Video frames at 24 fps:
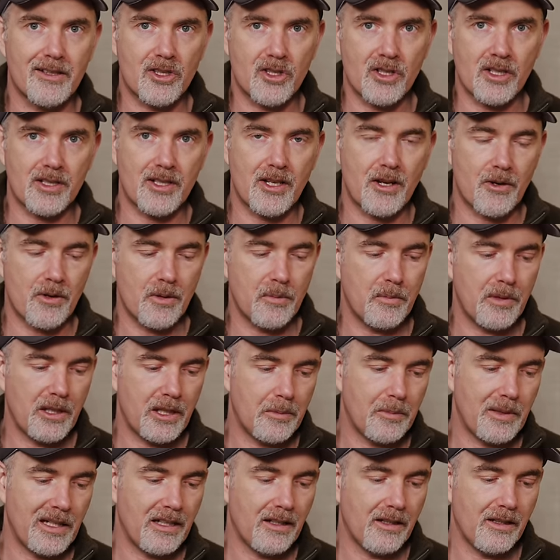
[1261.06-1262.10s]

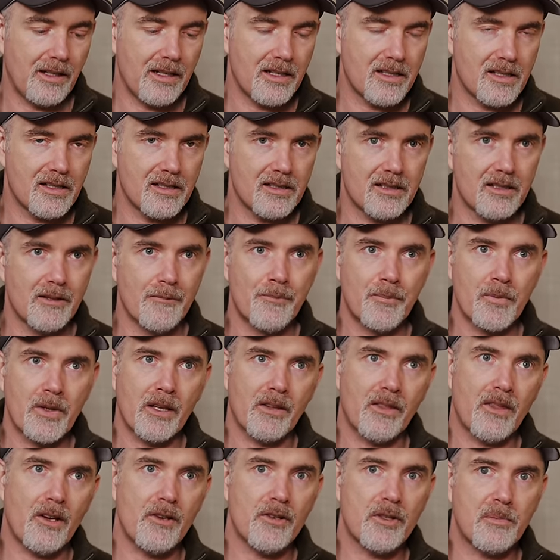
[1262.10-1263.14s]
600mm lenses,
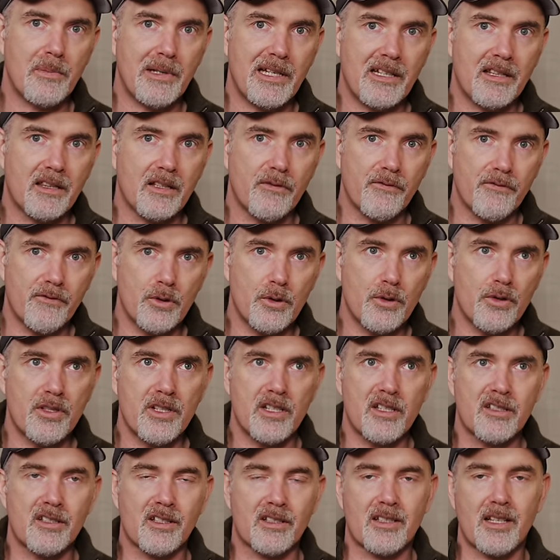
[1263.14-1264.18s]
those being the
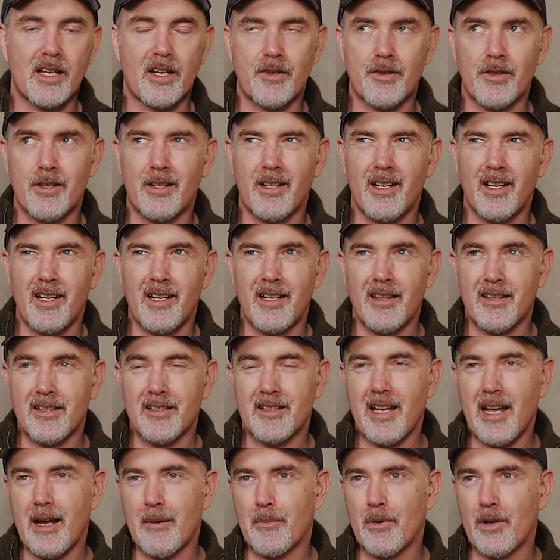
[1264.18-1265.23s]
Fuji 600, the
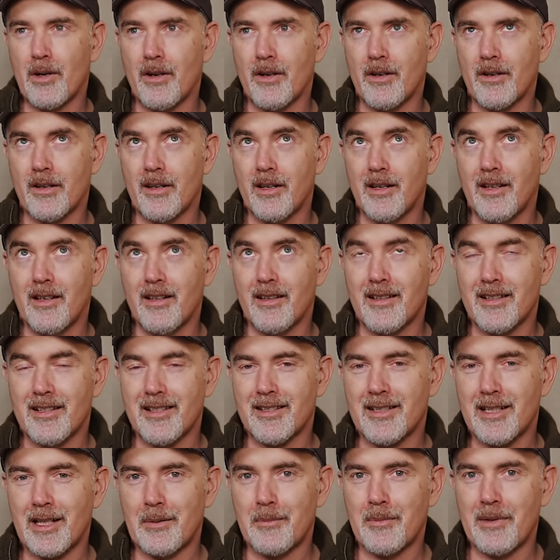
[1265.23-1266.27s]
Tamron, the
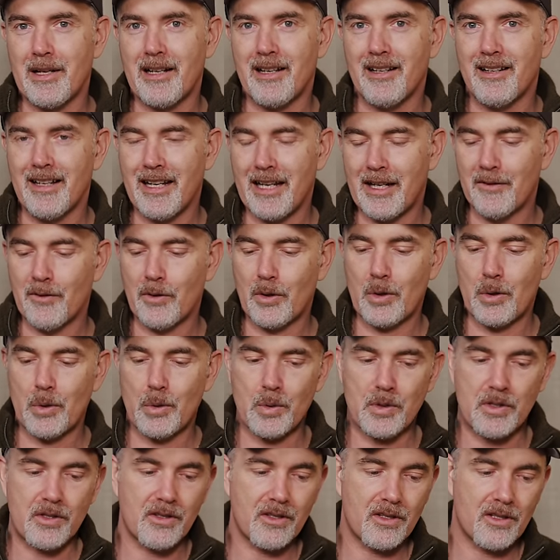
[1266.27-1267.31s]
Sigma, and of
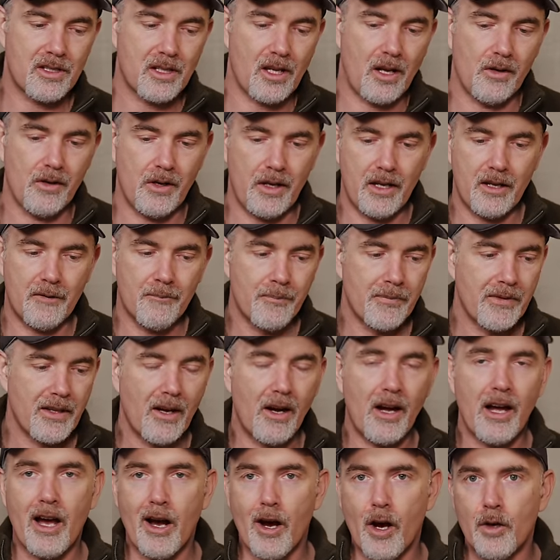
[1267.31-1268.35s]
course the Sony.
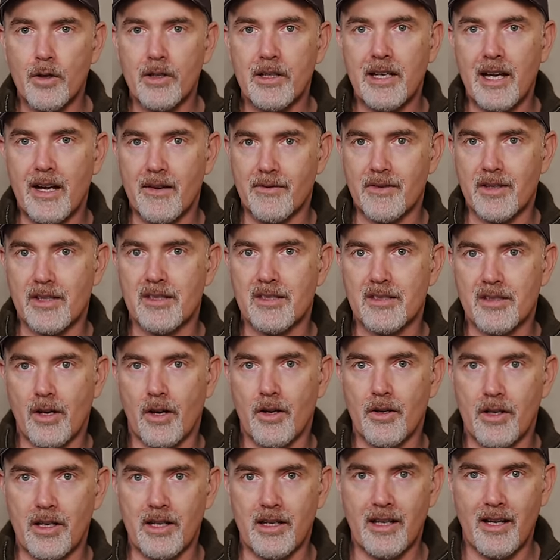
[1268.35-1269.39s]
I only have the
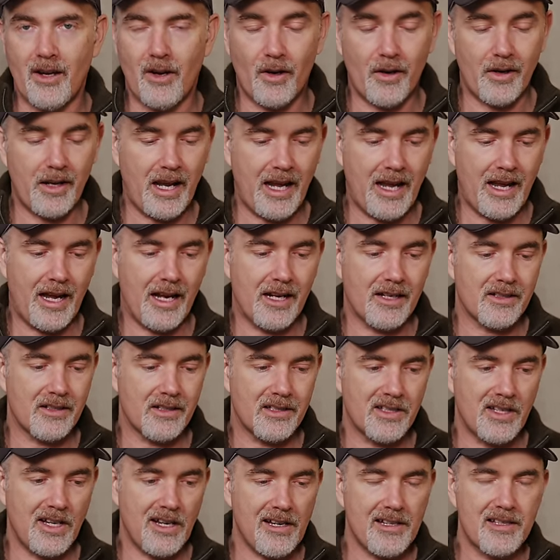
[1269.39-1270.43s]
Sony on hand to
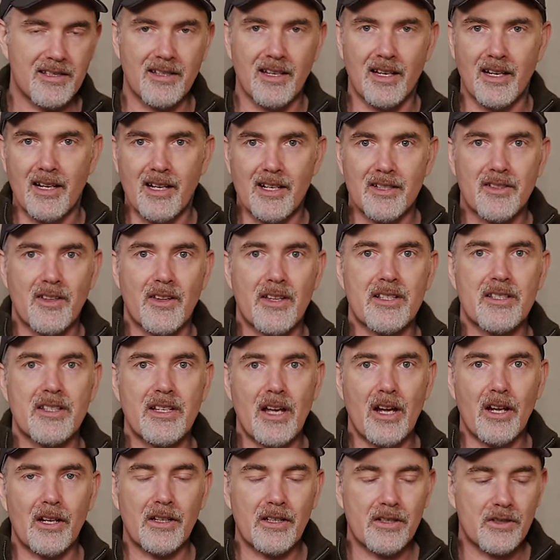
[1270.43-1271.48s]
test, so that's
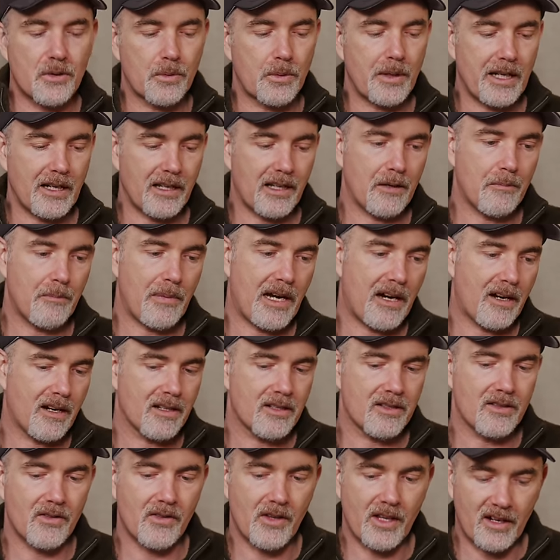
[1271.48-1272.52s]
the only direct
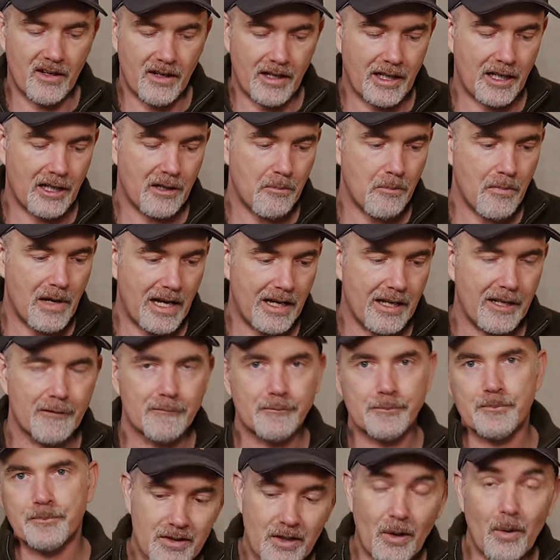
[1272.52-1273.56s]
comparison that I can make.
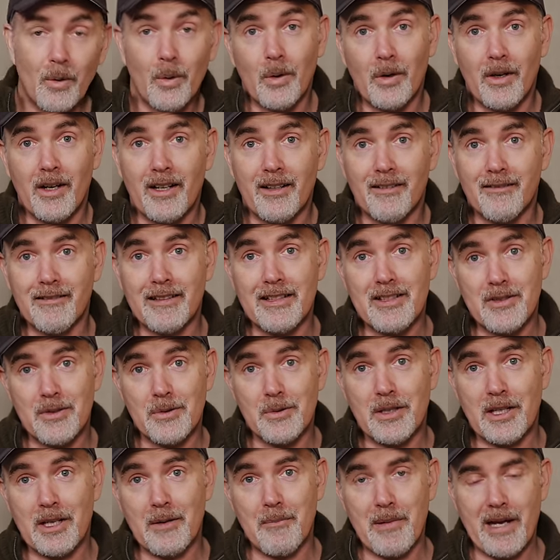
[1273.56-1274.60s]
So all right, let's
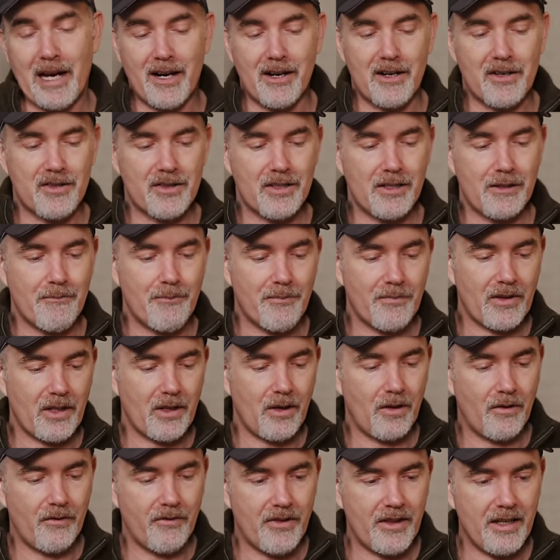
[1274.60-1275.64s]
do a comparison
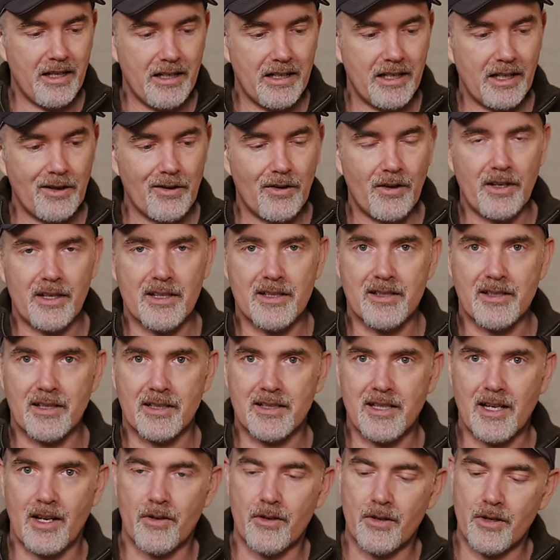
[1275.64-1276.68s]
of the Nikon at
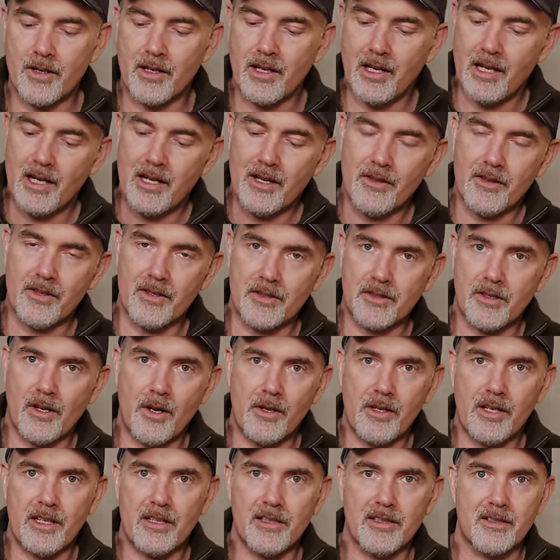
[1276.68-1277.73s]
600, the
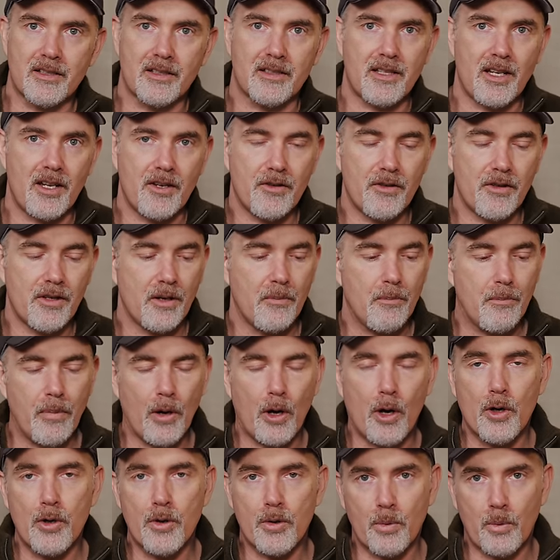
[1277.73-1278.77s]
Sony at 600,
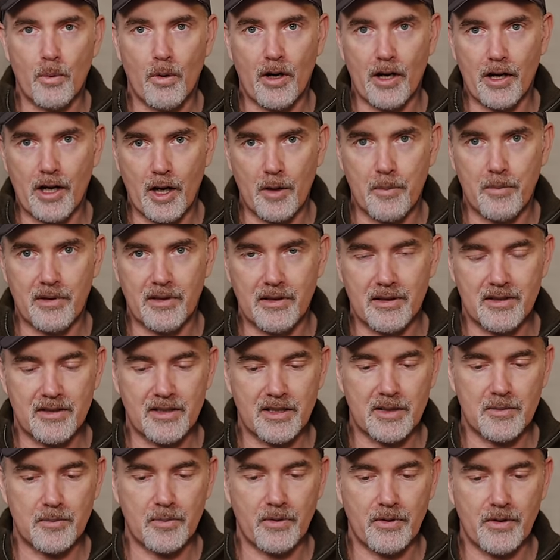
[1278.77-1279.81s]
both wide open at
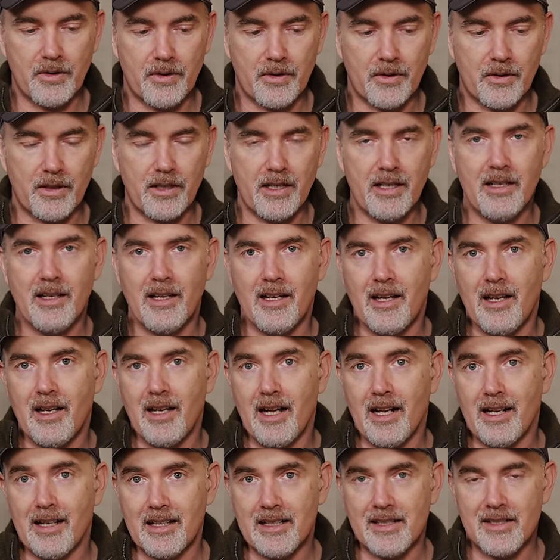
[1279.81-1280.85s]
6.3,
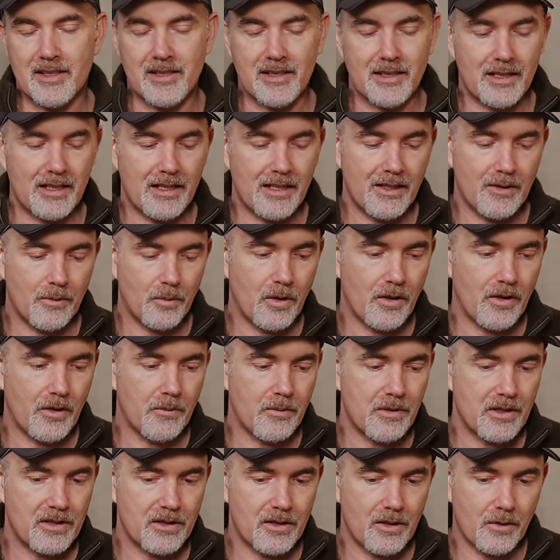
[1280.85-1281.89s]
and let's see what the
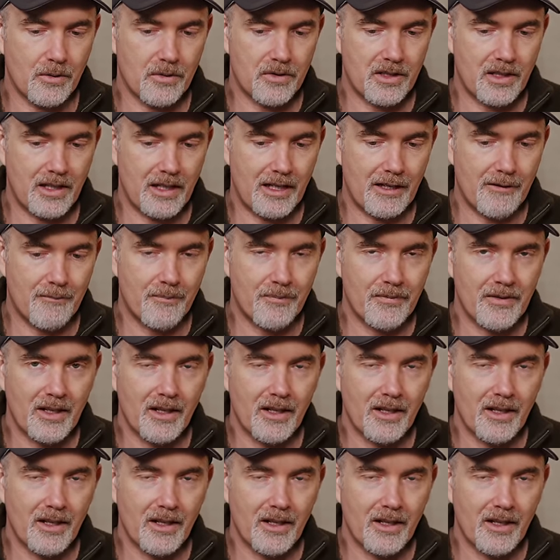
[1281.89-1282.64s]
results are.